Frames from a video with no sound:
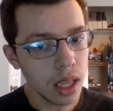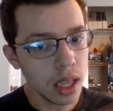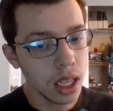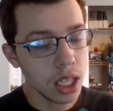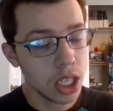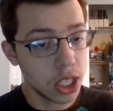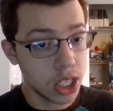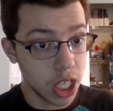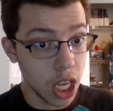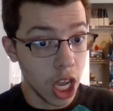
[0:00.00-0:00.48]

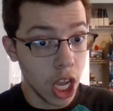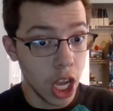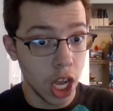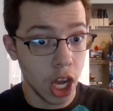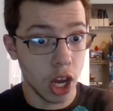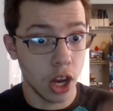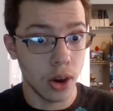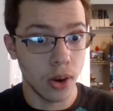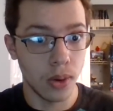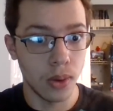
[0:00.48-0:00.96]

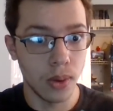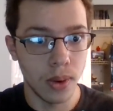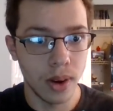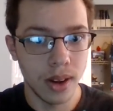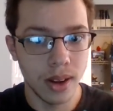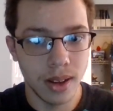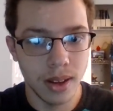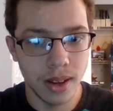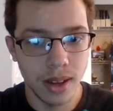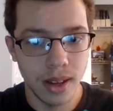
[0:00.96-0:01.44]
So,
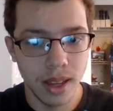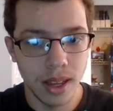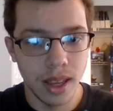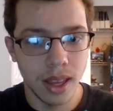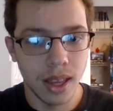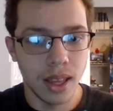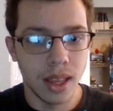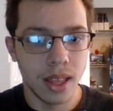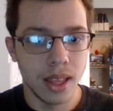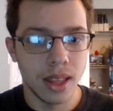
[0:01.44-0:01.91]

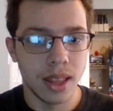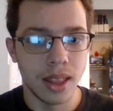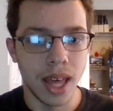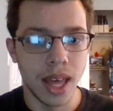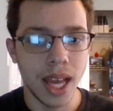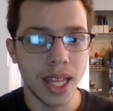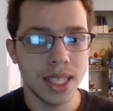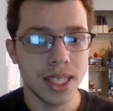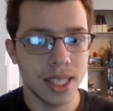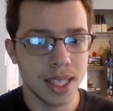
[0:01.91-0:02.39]

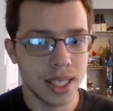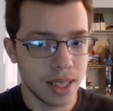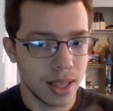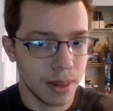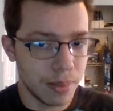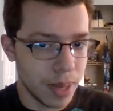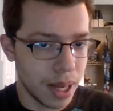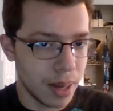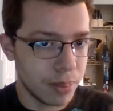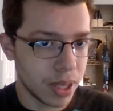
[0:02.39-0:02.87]
that's the
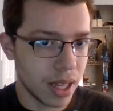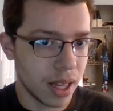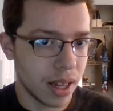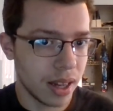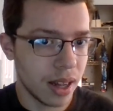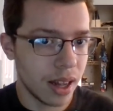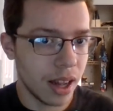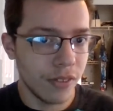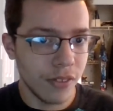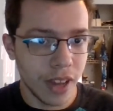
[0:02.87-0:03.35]
main plot
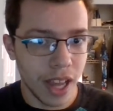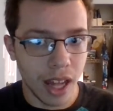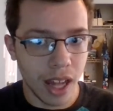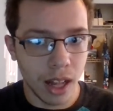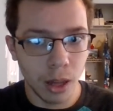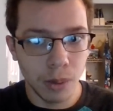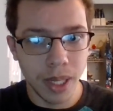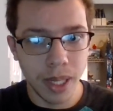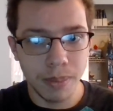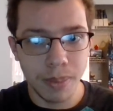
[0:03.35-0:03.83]
of
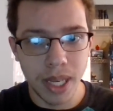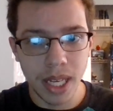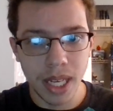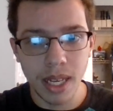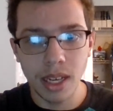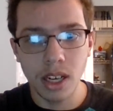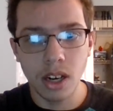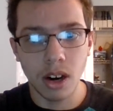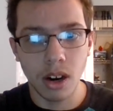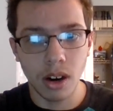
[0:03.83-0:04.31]

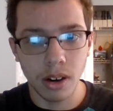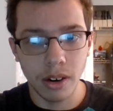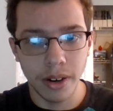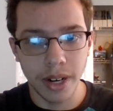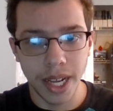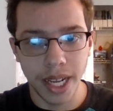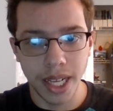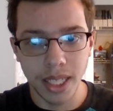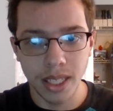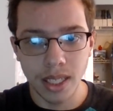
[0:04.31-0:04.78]
LBP
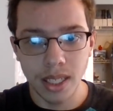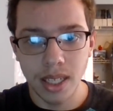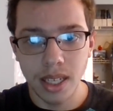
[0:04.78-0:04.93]
Karting.